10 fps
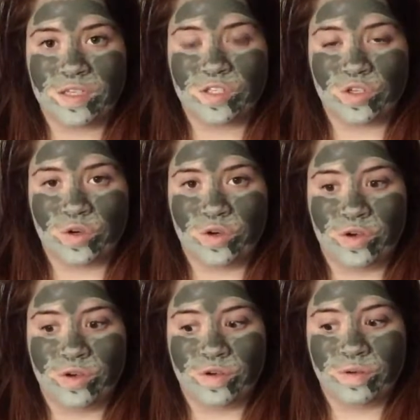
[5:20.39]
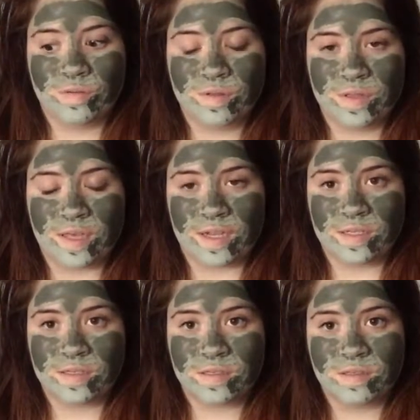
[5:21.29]
so
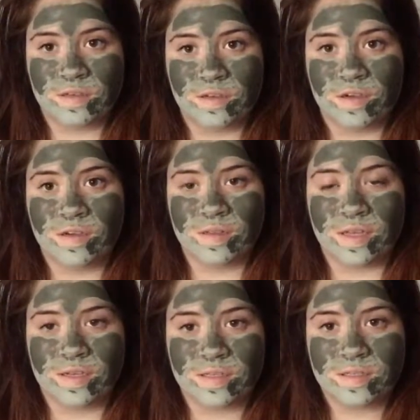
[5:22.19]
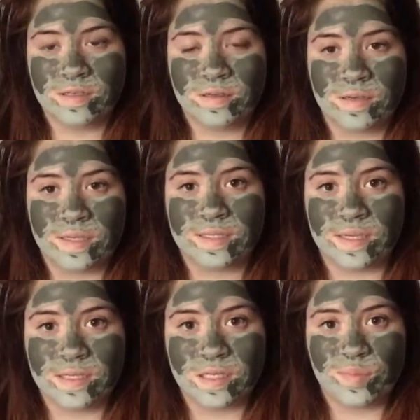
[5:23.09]
that, you know, that it
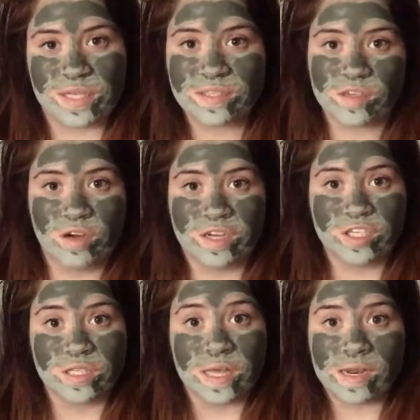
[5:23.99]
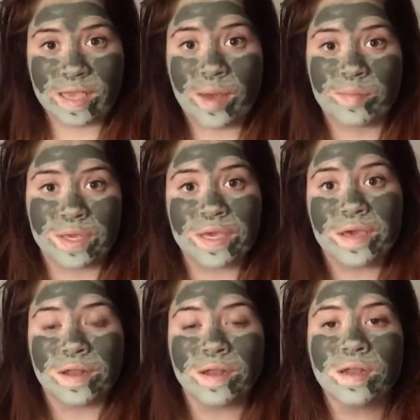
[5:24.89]
stays in the best condition that it can be
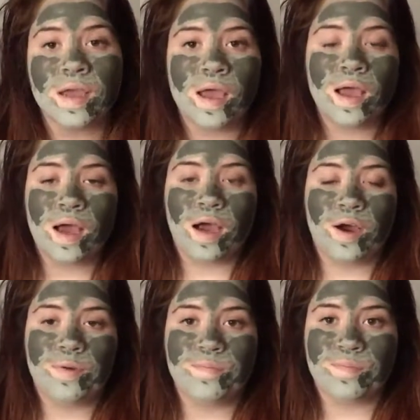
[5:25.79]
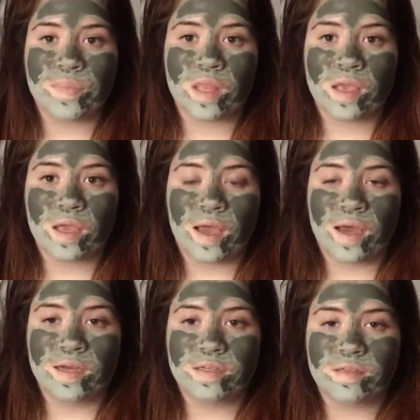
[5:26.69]
in.
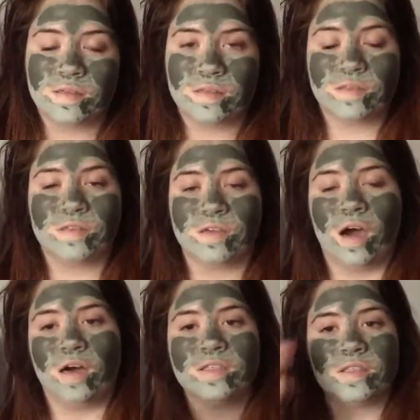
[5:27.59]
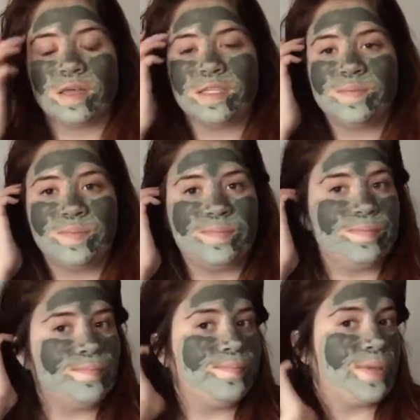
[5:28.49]
And so yeah, so that's
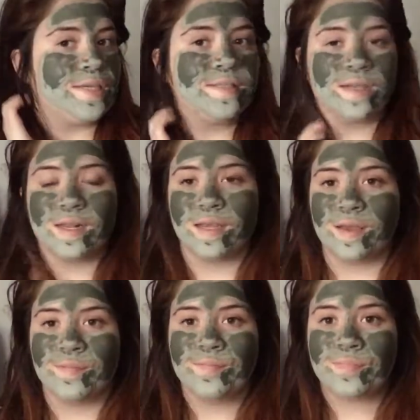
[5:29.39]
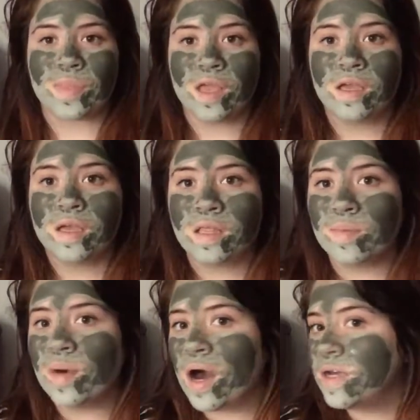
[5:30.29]
basically
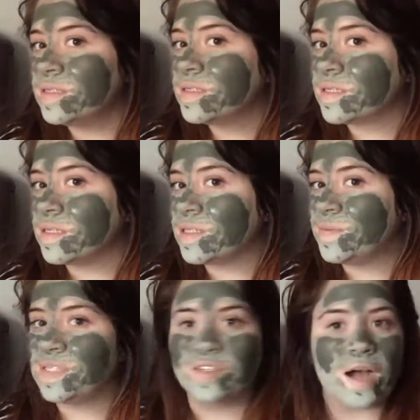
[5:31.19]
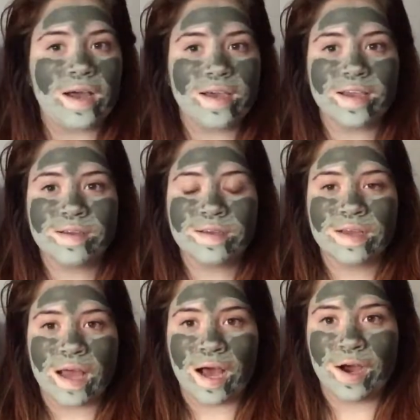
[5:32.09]
the mask. It's busy drying.
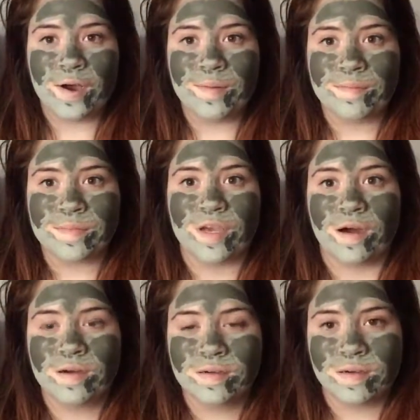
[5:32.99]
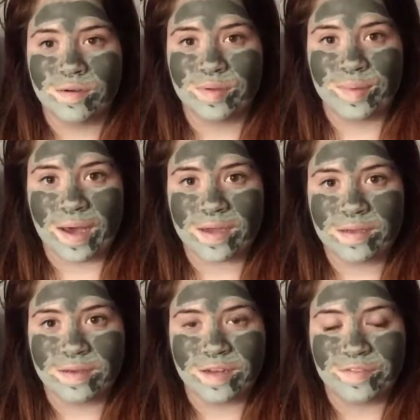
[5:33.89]
Yeah, I'll be back
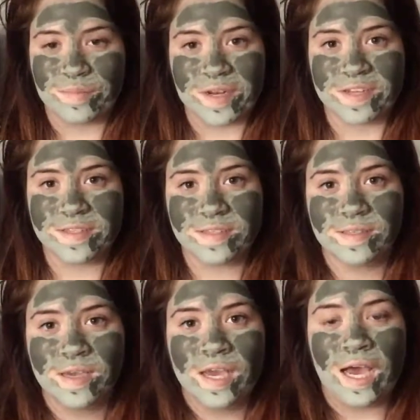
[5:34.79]
in a few minutes.